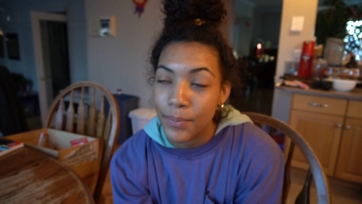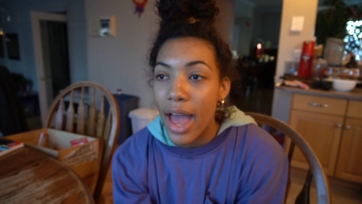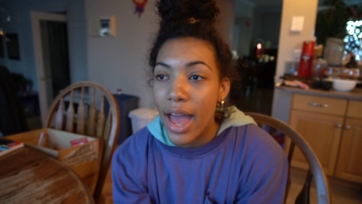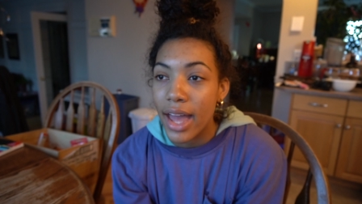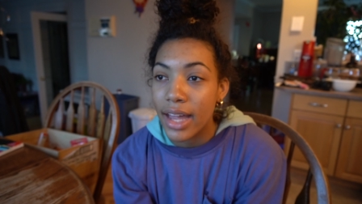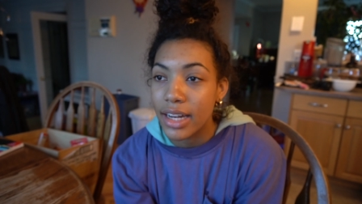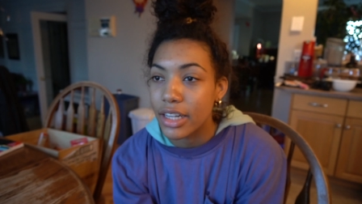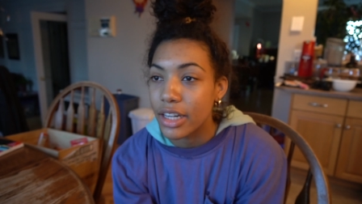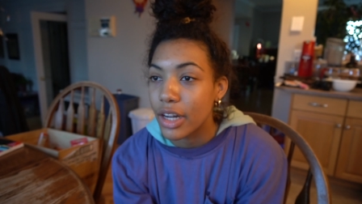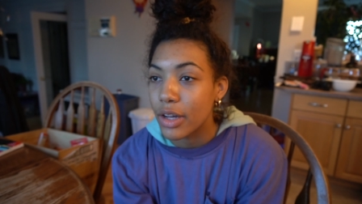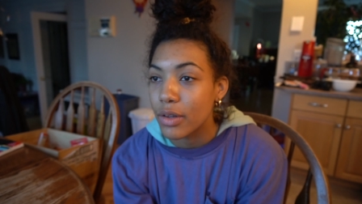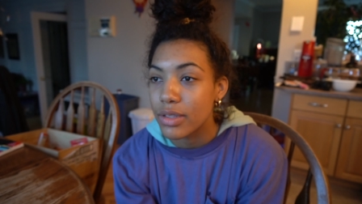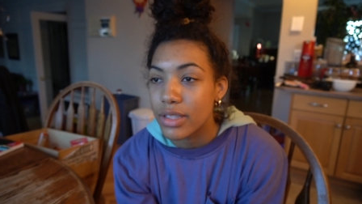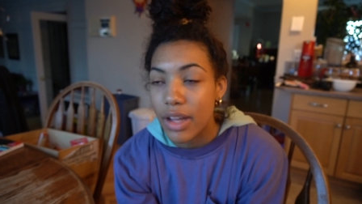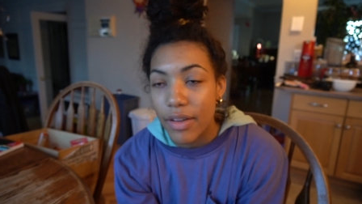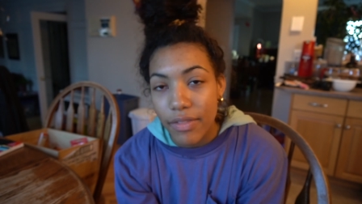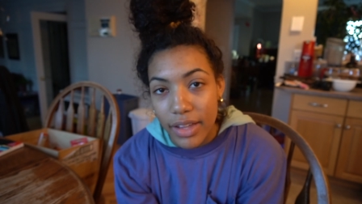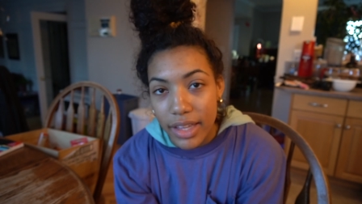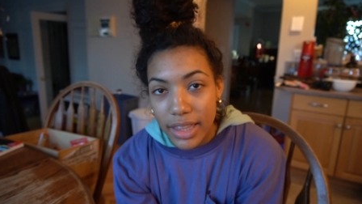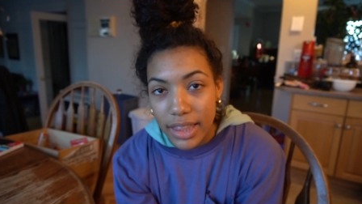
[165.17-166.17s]
And you know,
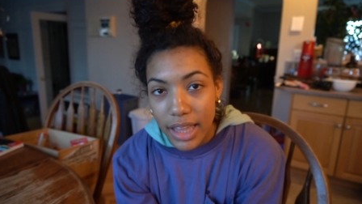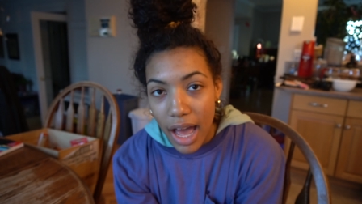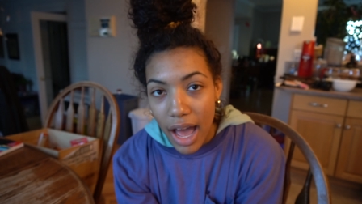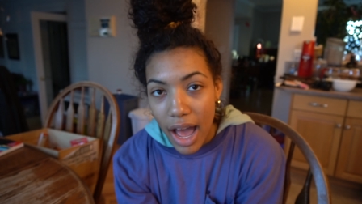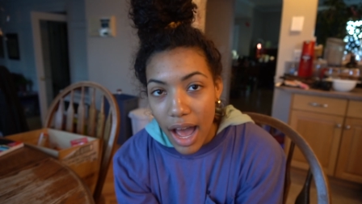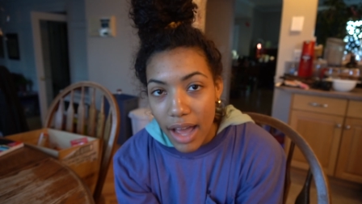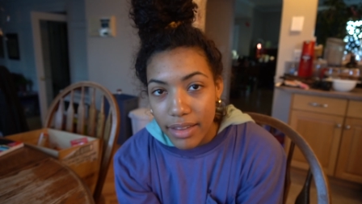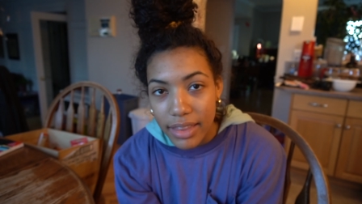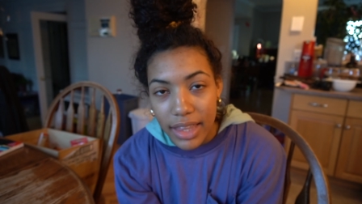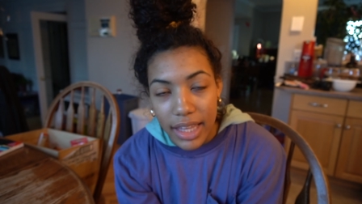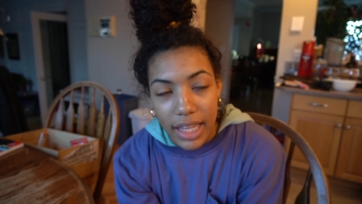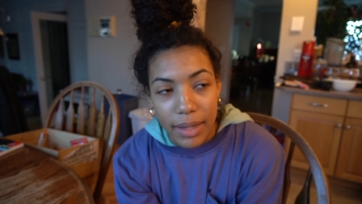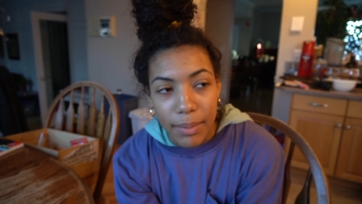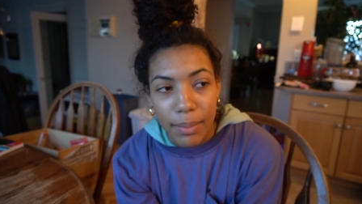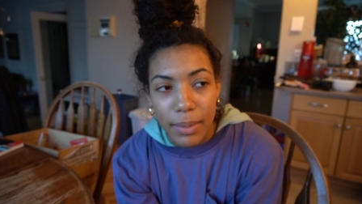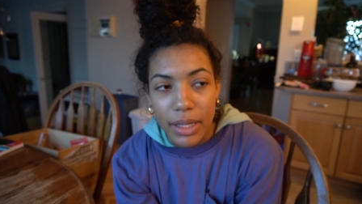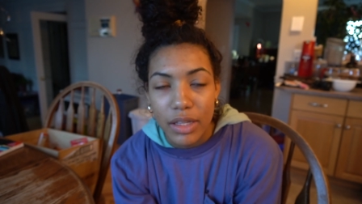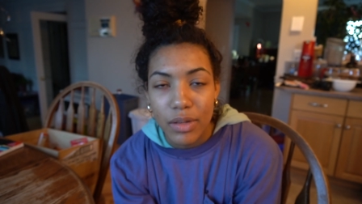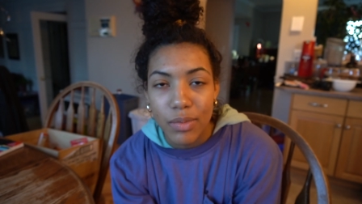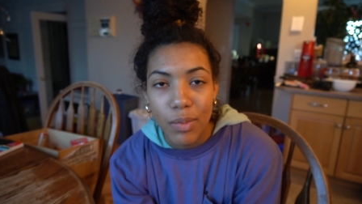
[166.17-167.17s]
stuff like that I think
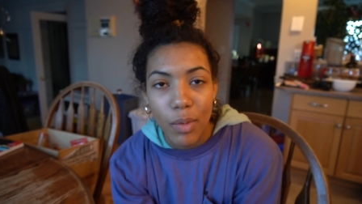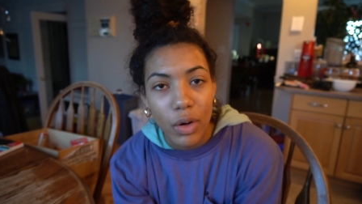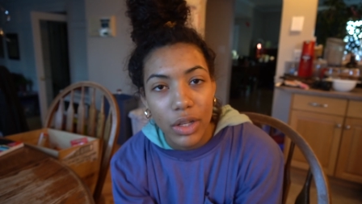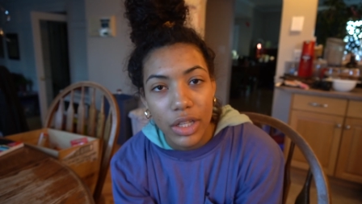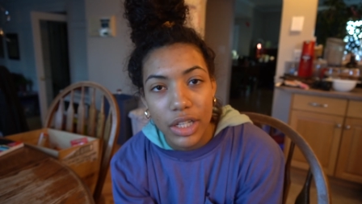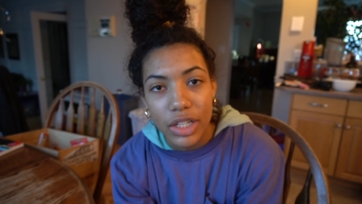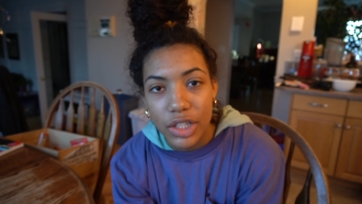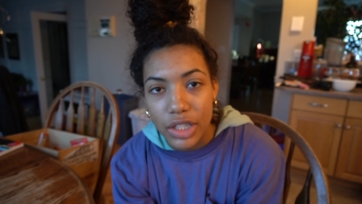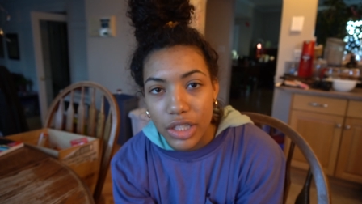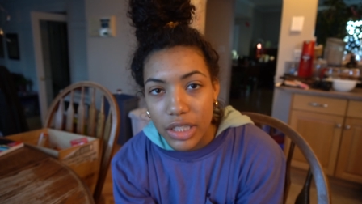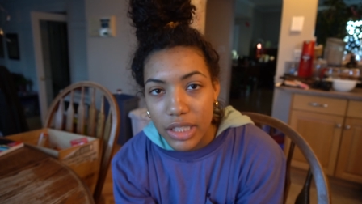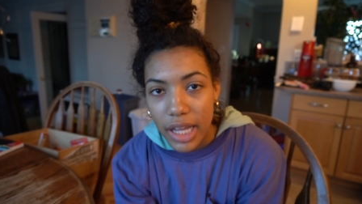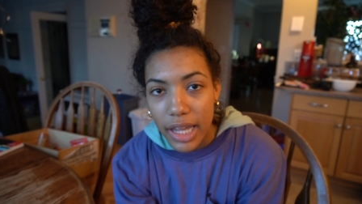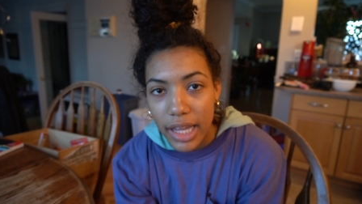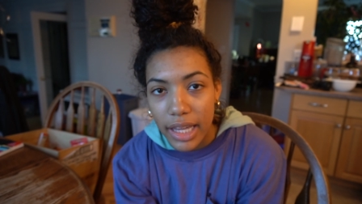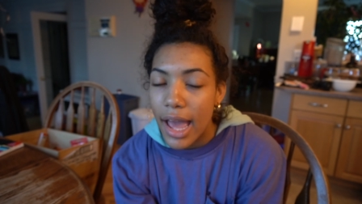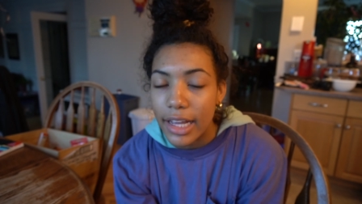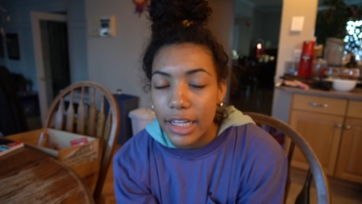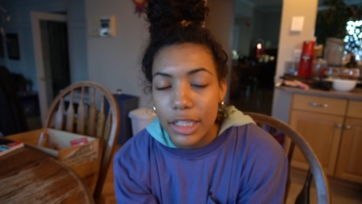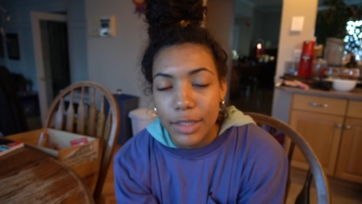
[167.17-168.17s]
means more than just
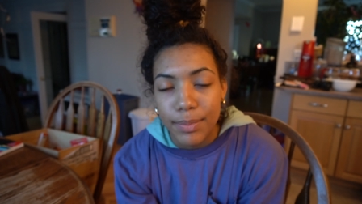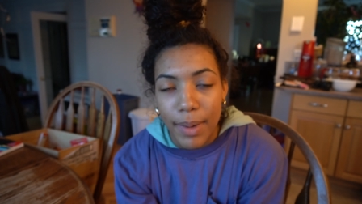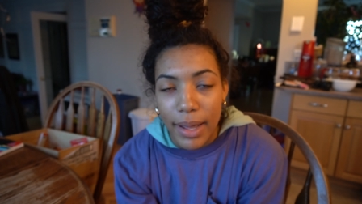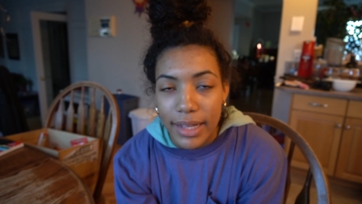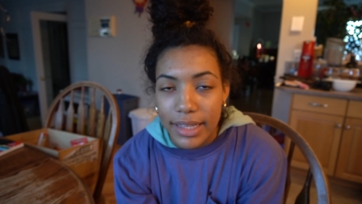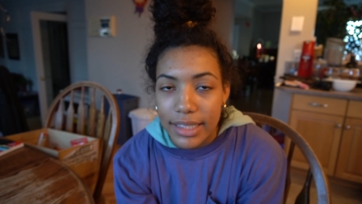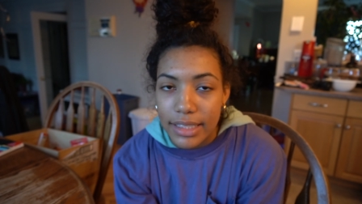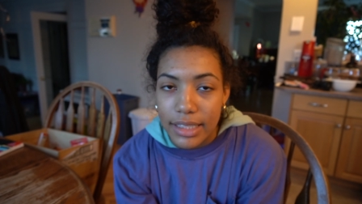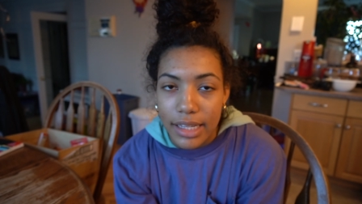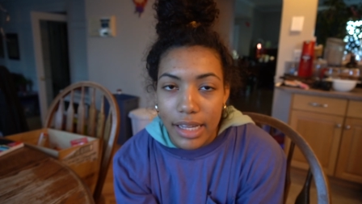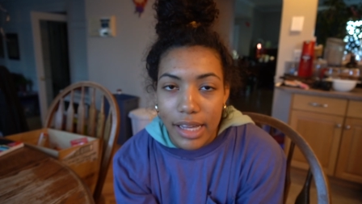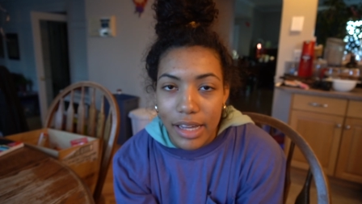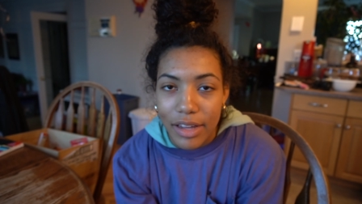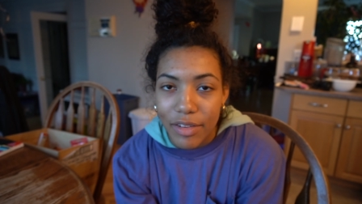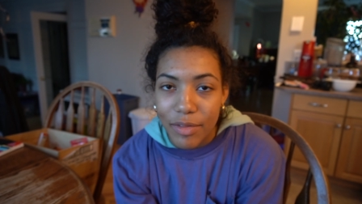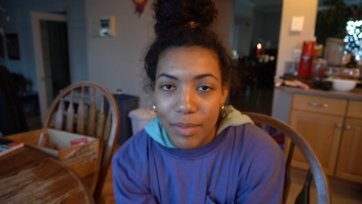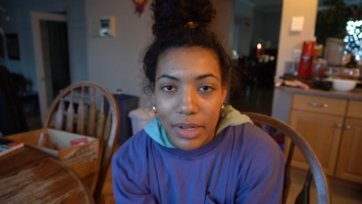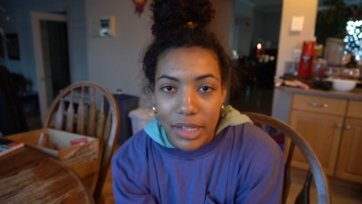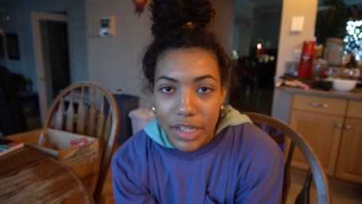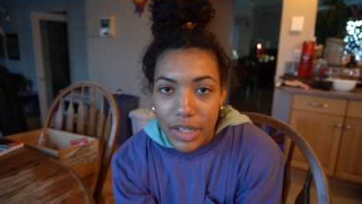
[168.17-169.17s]
like
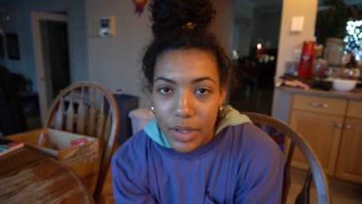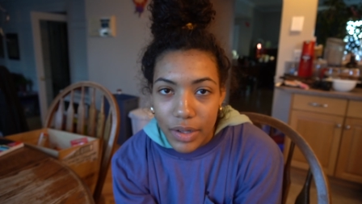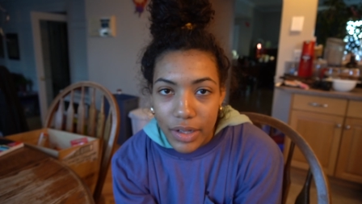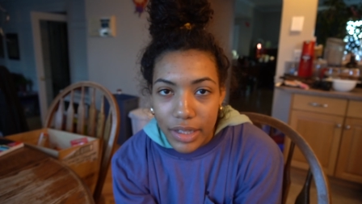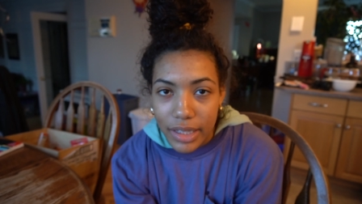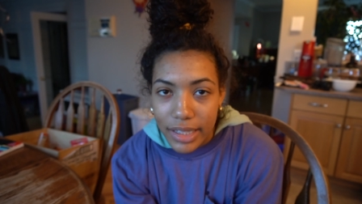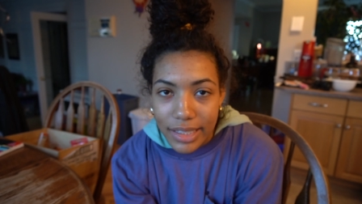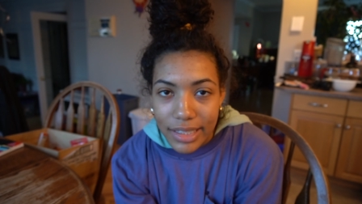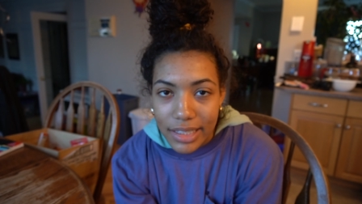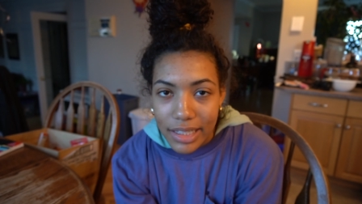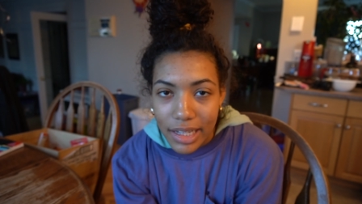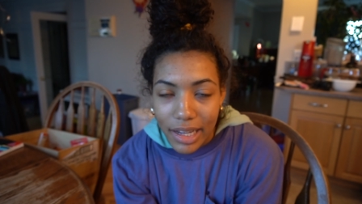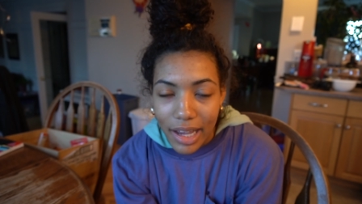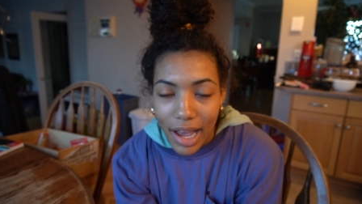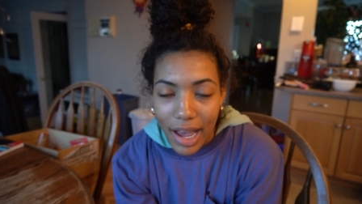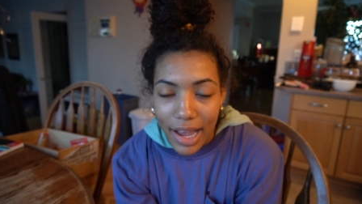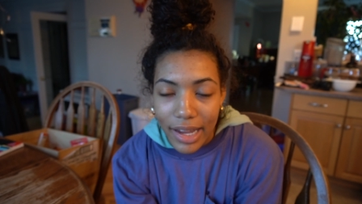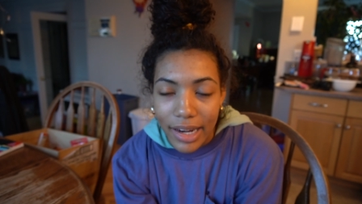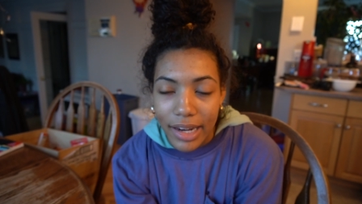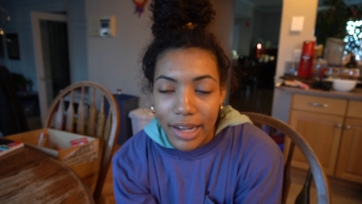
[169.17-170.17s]
expensive materialistic
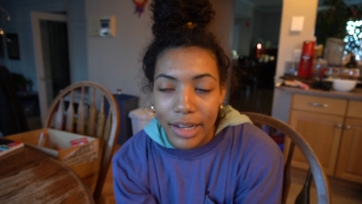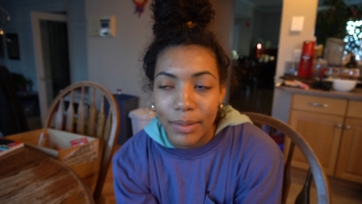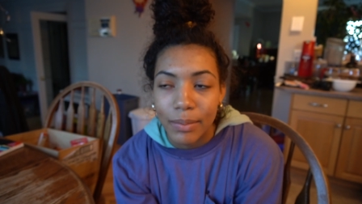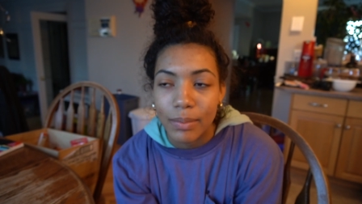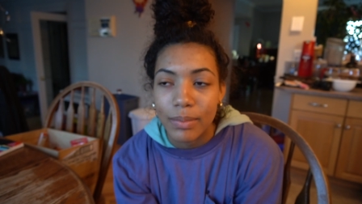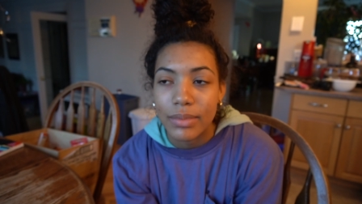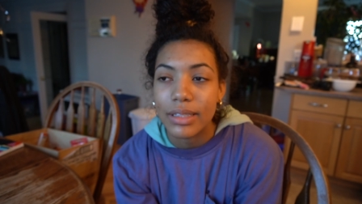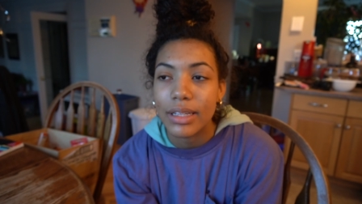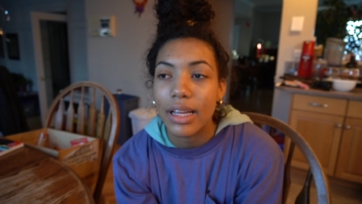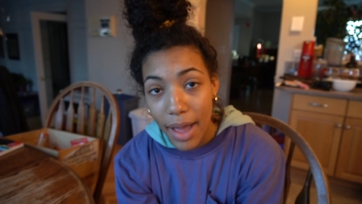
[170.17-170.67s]
items.